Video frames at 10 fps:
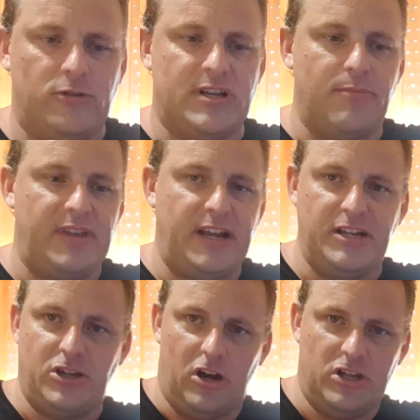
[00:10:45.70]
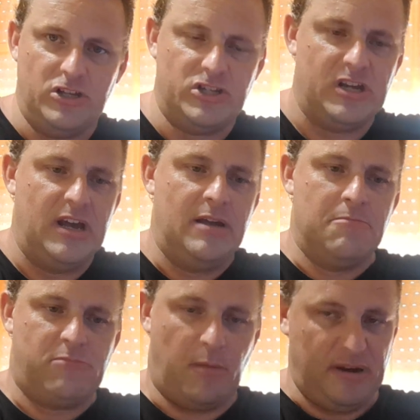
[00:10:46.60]
or something in dollars.
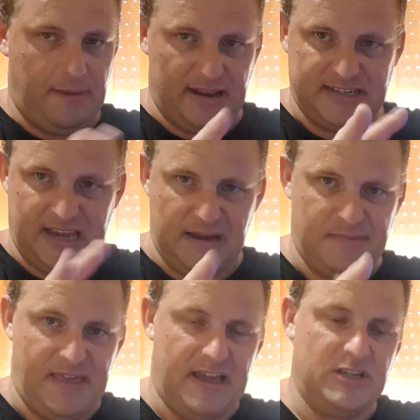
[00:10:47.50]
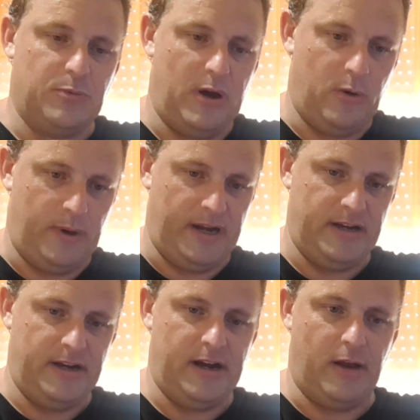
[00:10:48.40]
Probably about the same with that as well
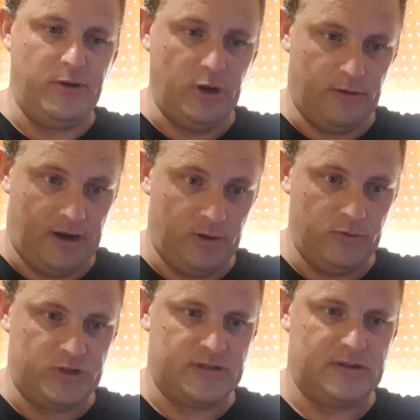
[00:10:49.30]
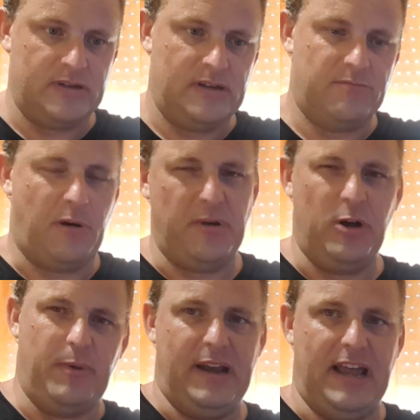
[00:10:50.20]
in, you know, euros. Probably a
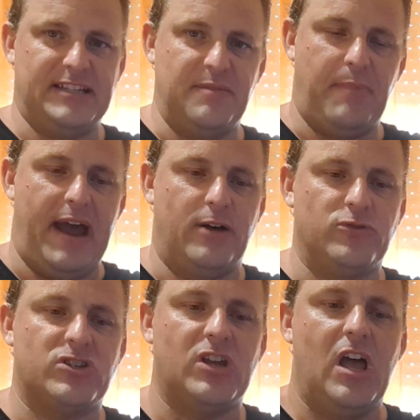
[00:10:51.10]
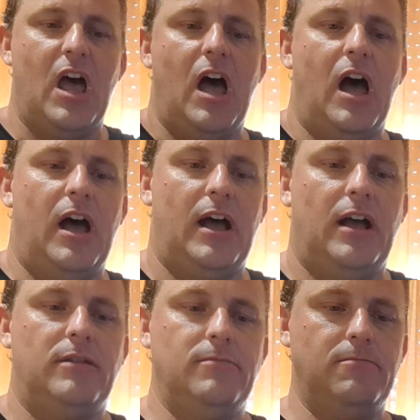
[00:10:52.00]
little bit less in pounds,
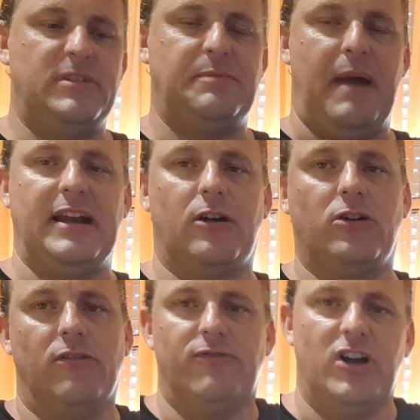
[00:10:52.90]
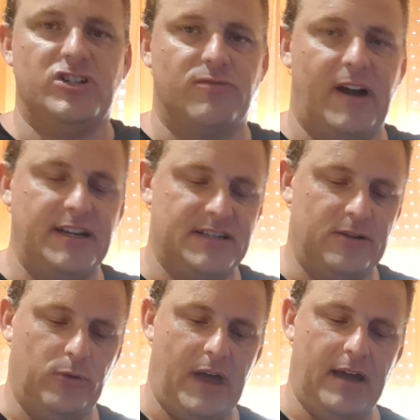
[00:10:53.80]
depending on conversion rates and
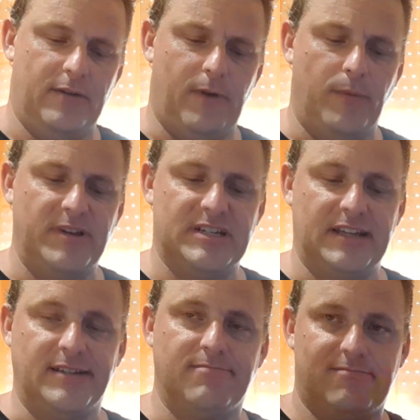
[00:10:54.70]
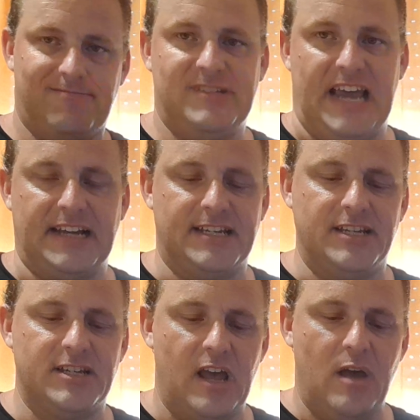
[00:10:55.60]
all that, obviously, and
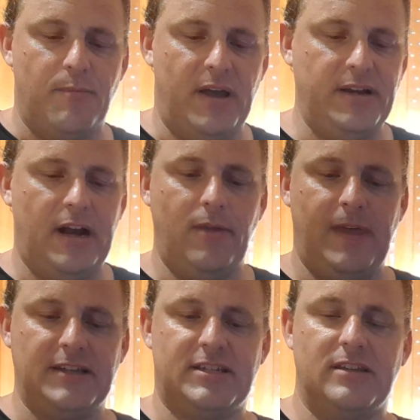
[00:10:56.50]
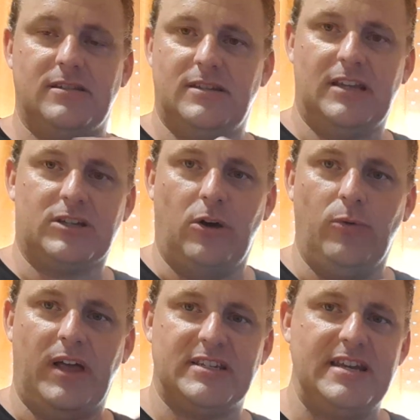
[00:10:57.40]
taxes. But you know, that's cool.
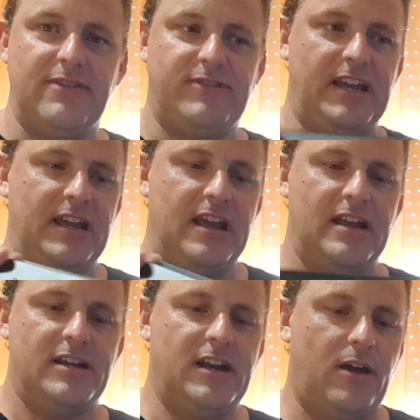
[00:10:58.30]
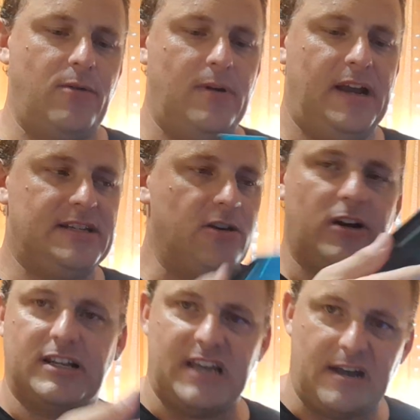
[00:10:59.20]
That's nifty. You know, it's not
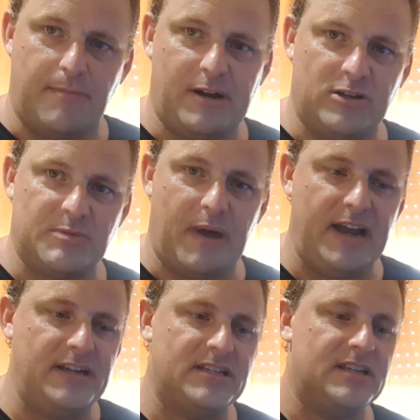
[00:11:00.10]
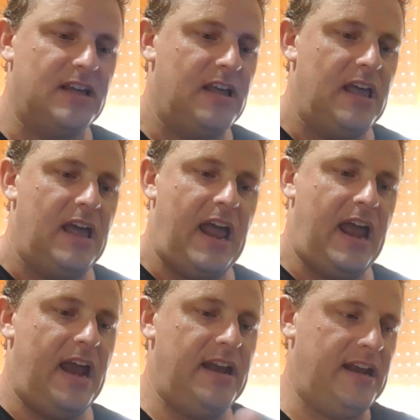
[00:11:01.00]
going to take up a lot of space.
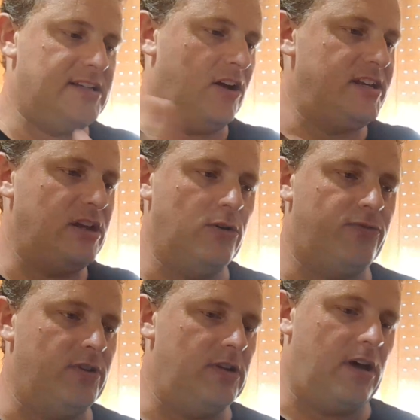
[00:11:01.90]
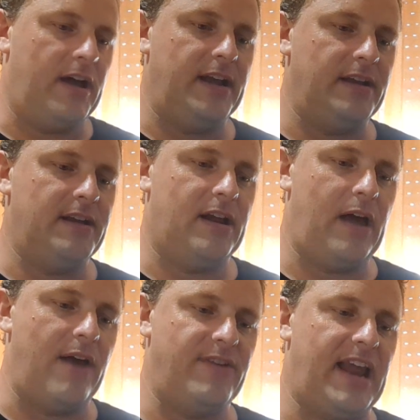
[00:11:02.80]
And it's ideal for, like, you know,
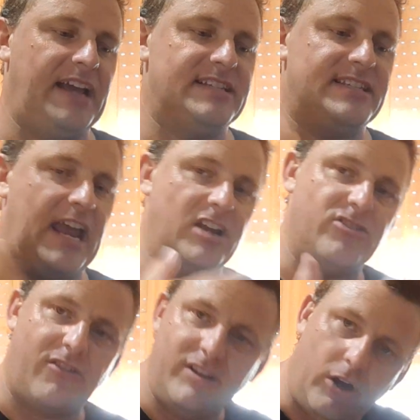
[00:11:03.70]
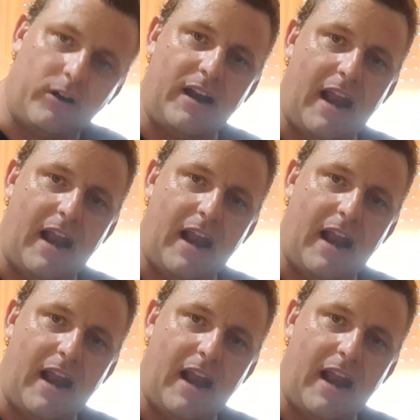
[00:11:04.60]
having a secondary dock in